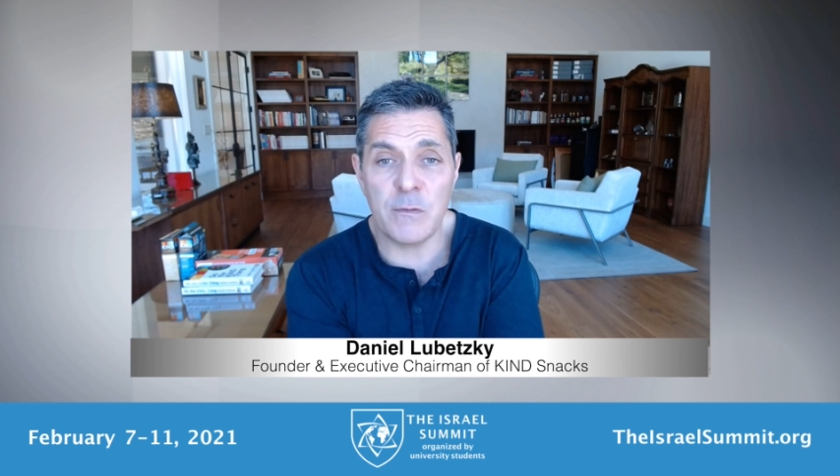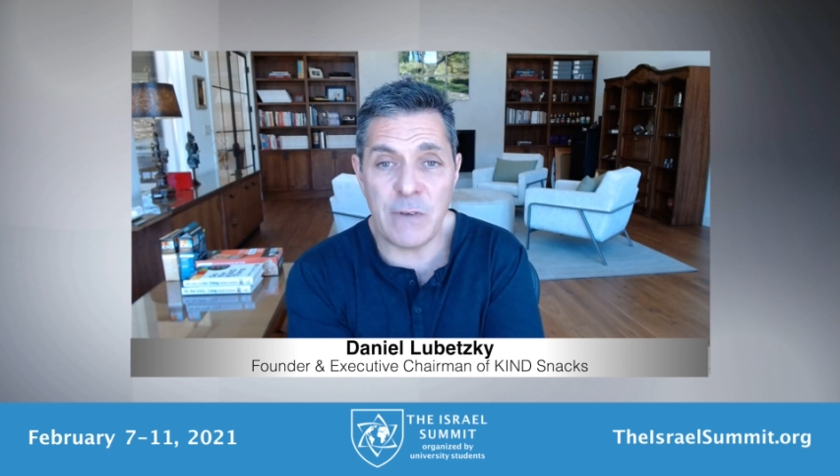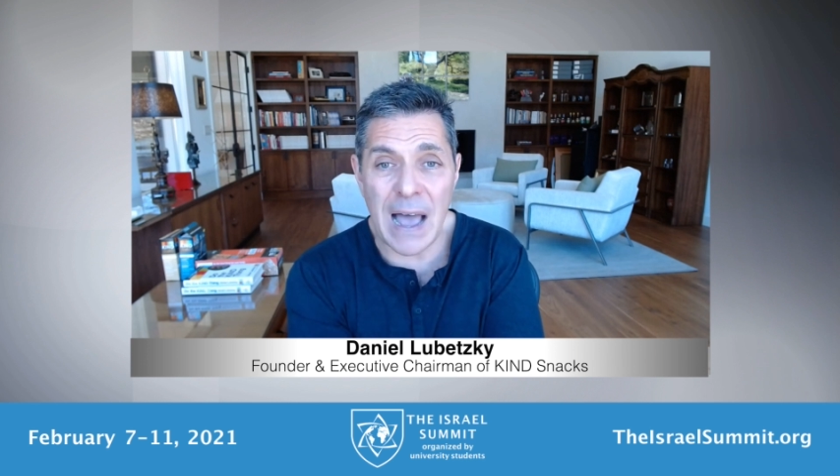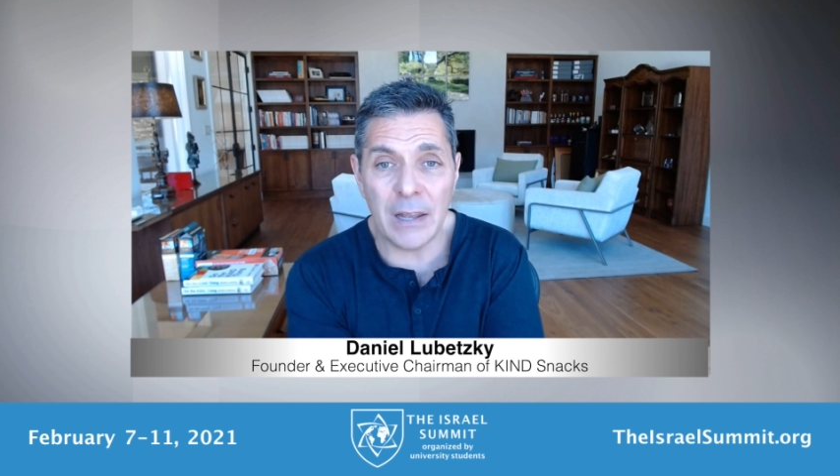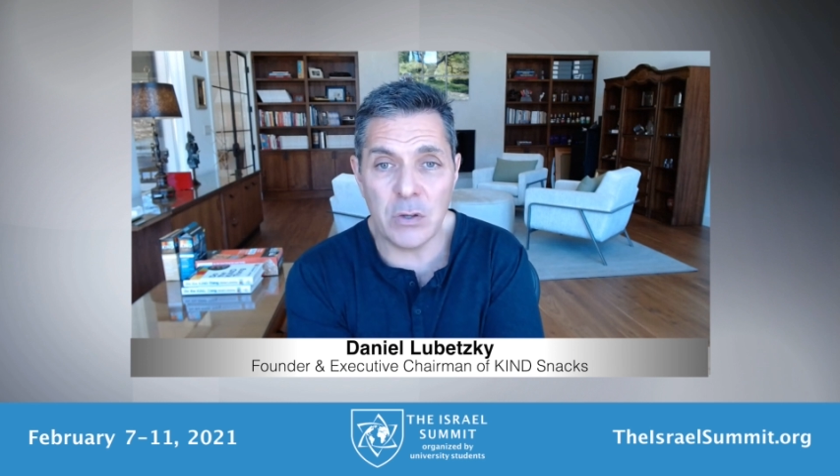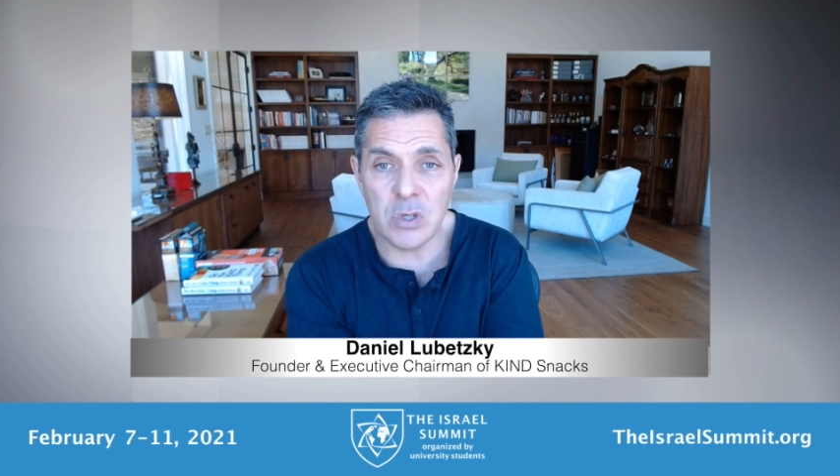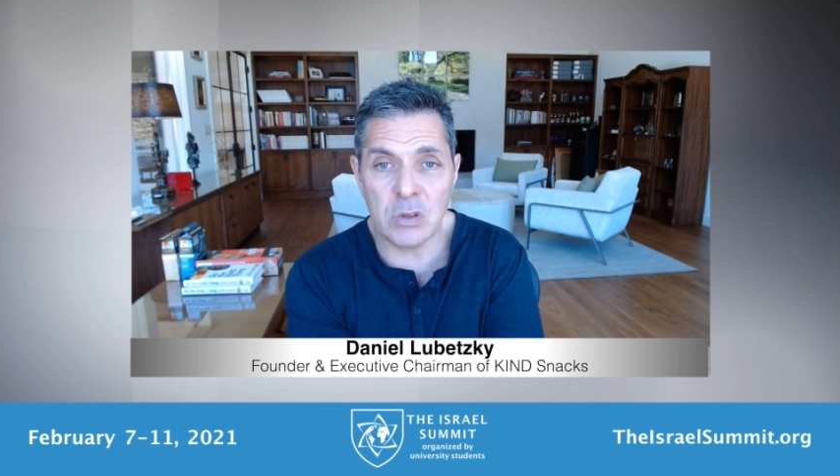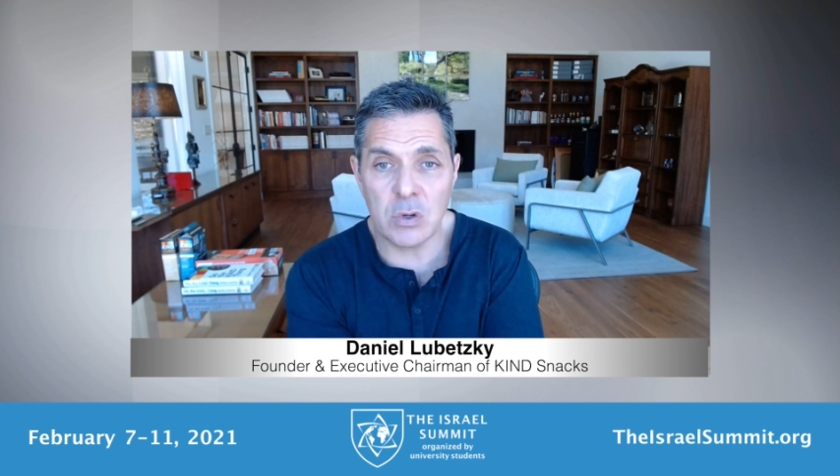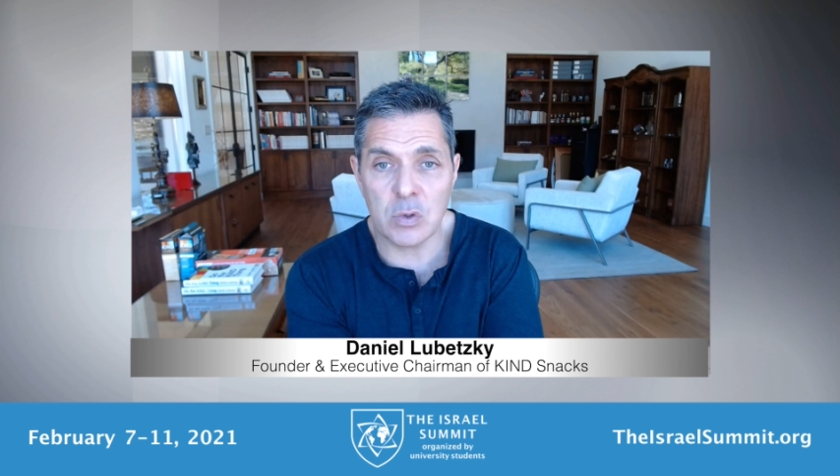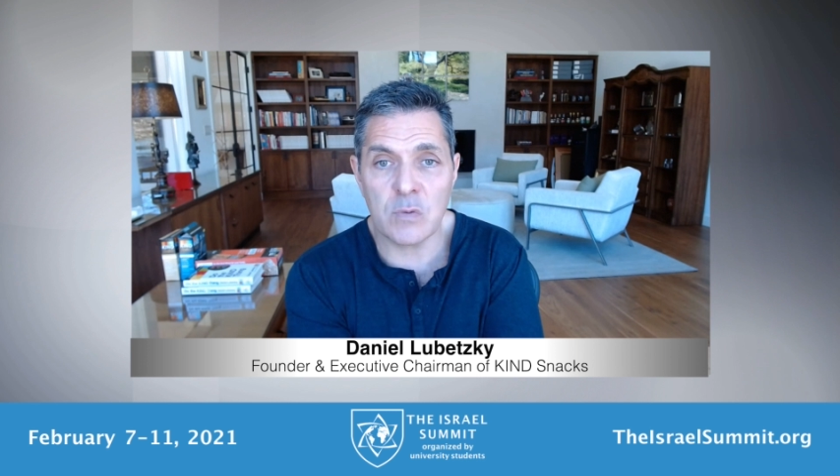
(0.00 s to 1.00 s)
of values,
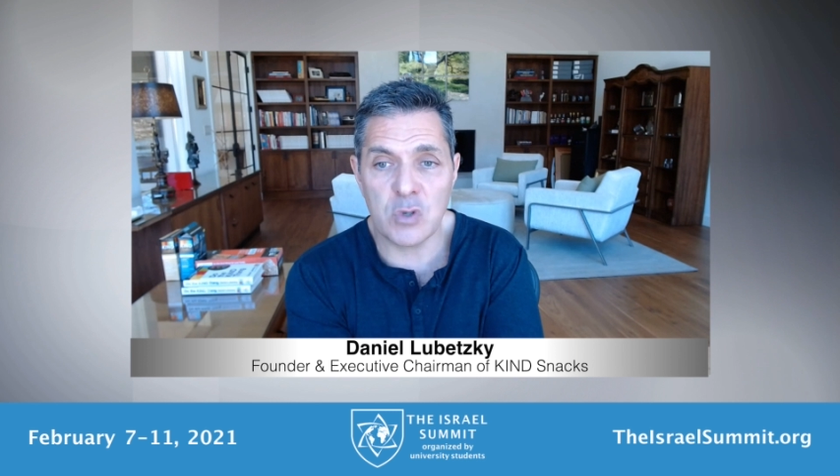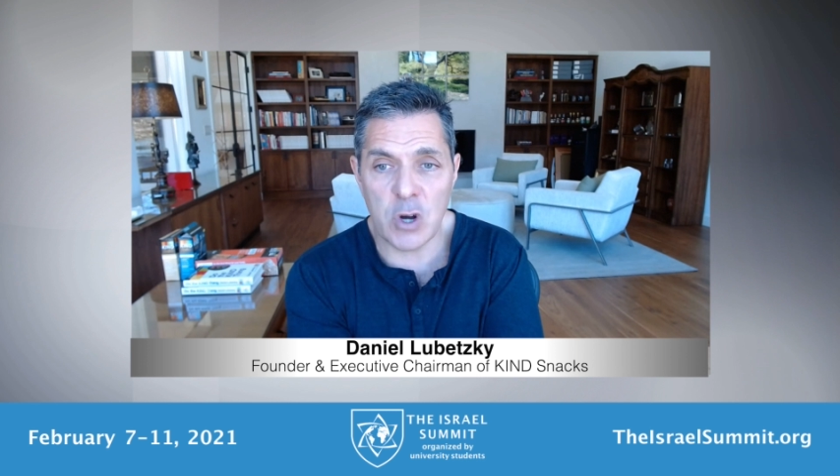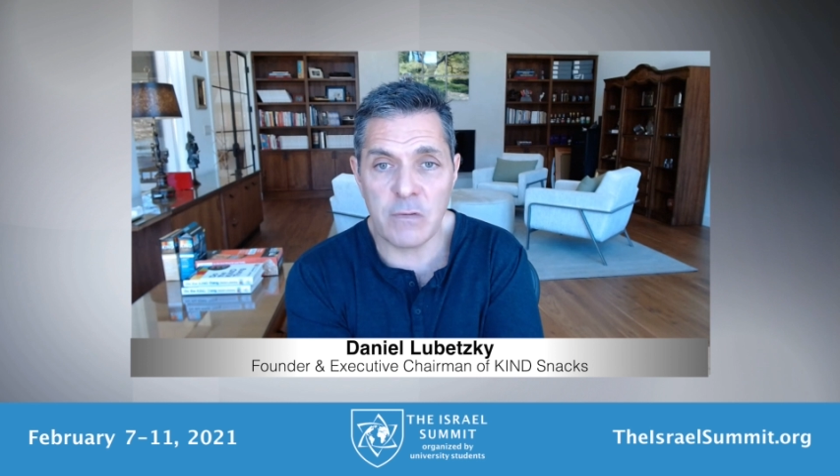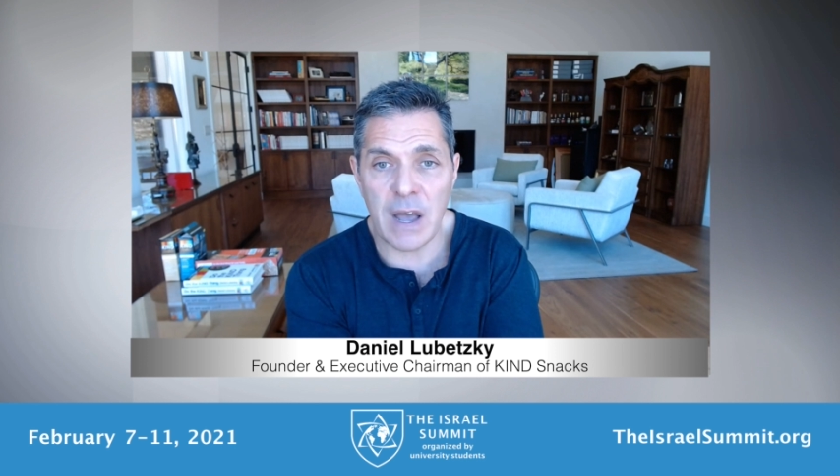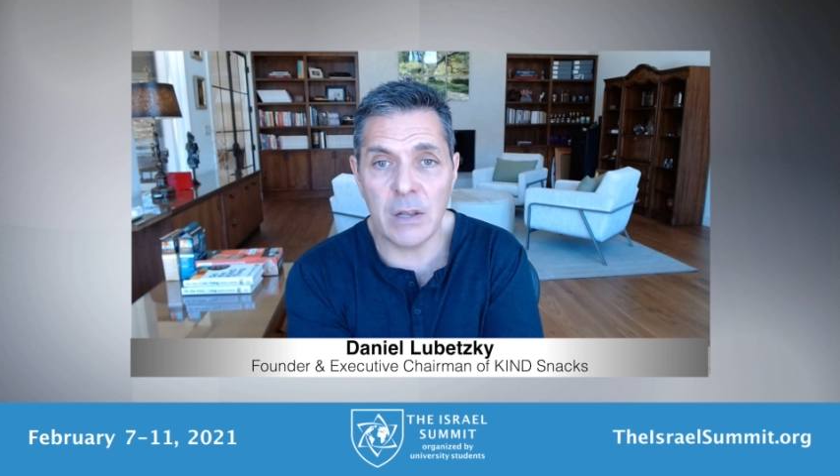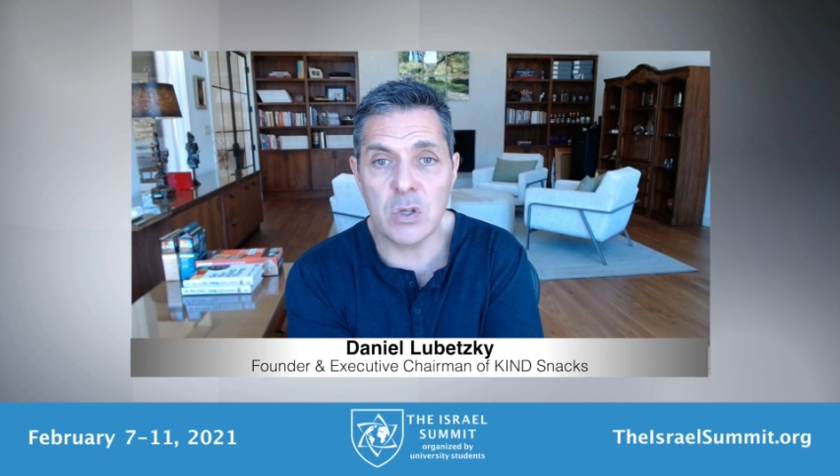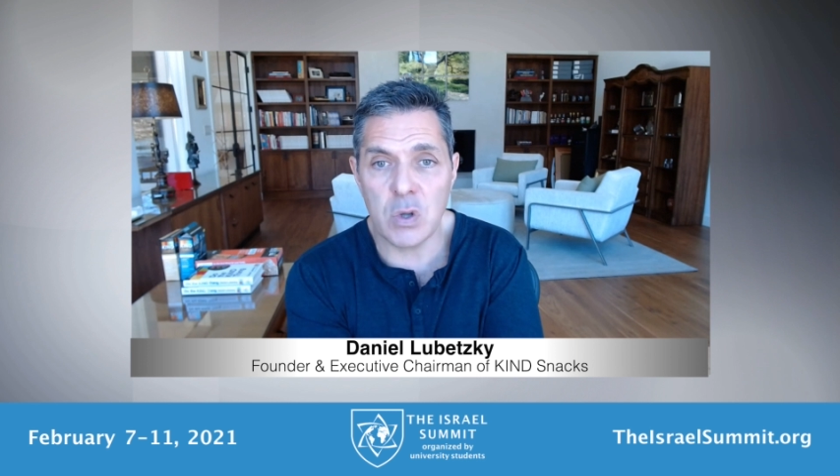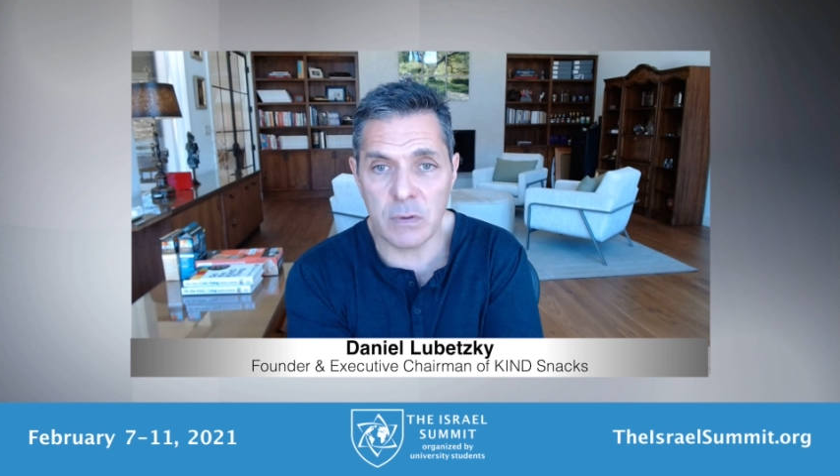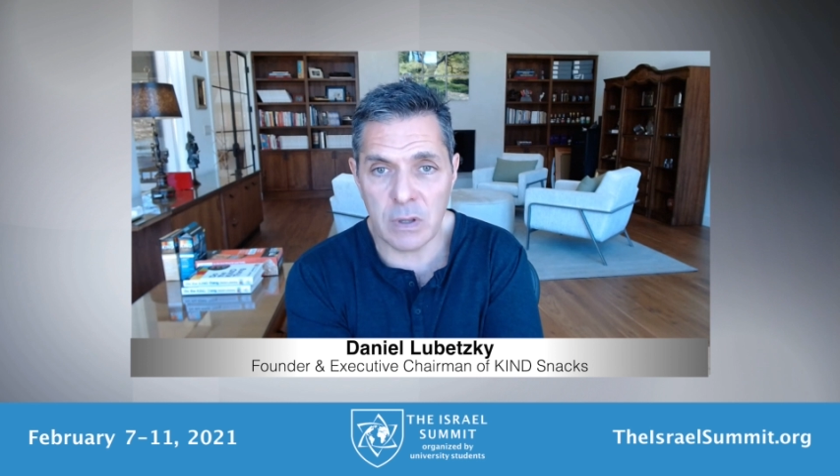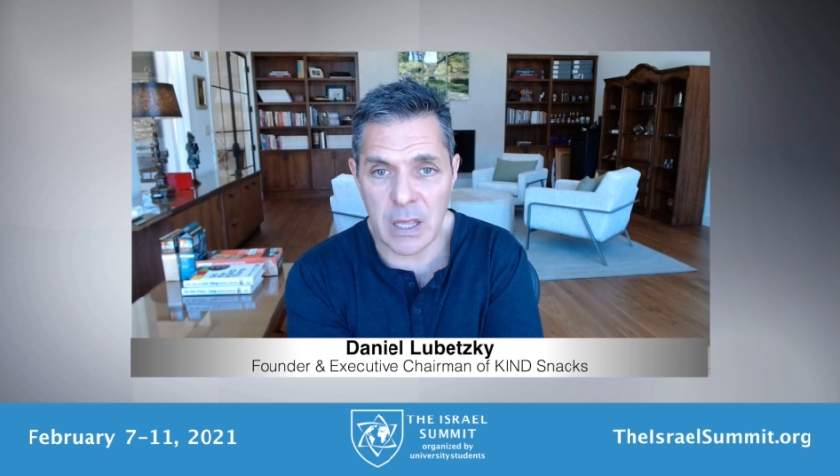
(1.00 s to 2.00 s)
in terms of shared values of,